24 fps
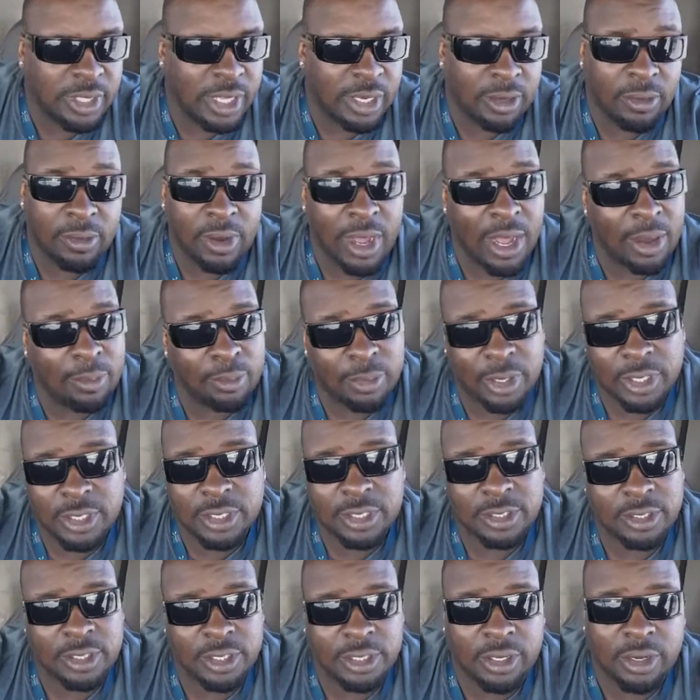They know how
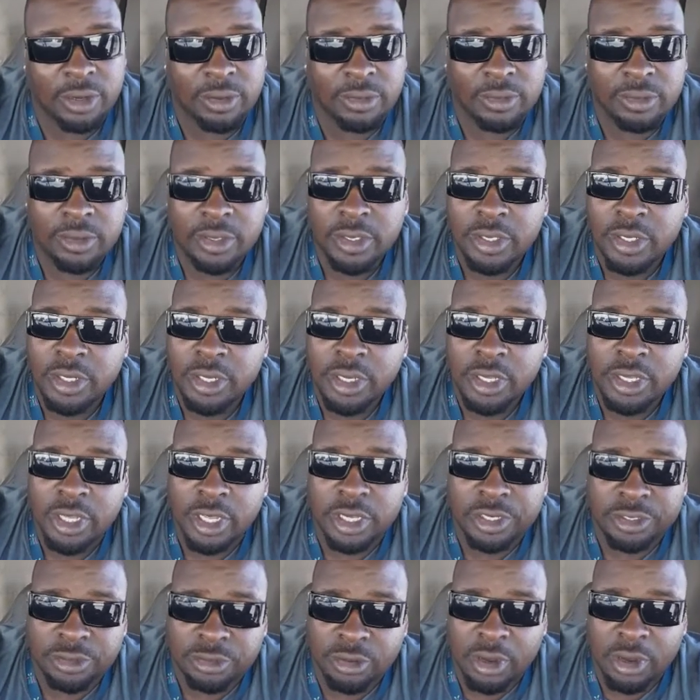much, you know,
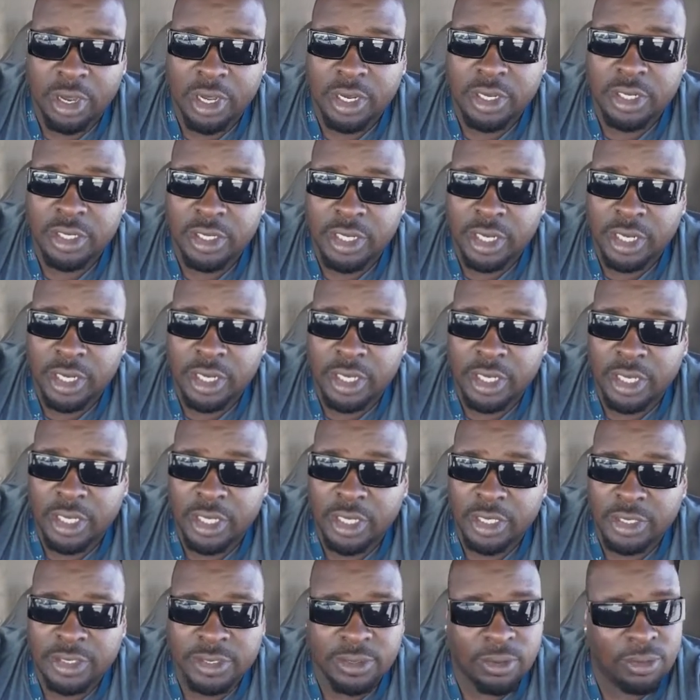your truck
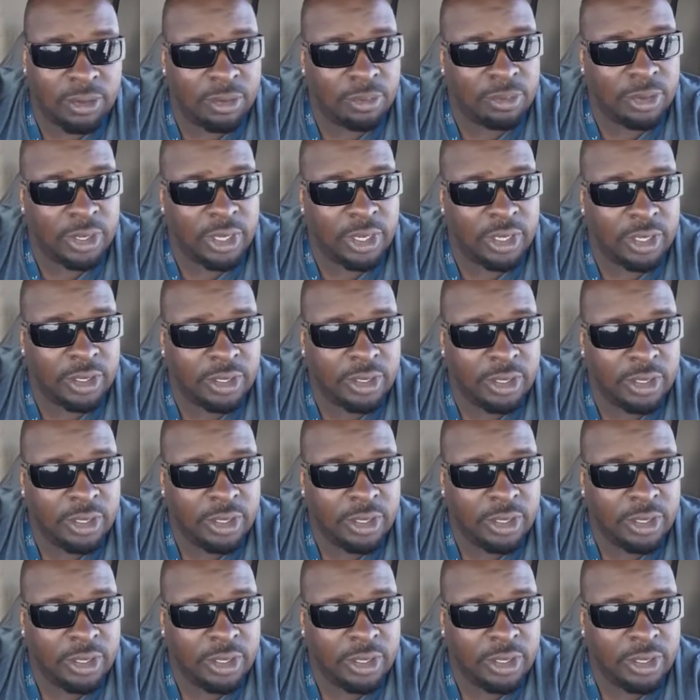is going to be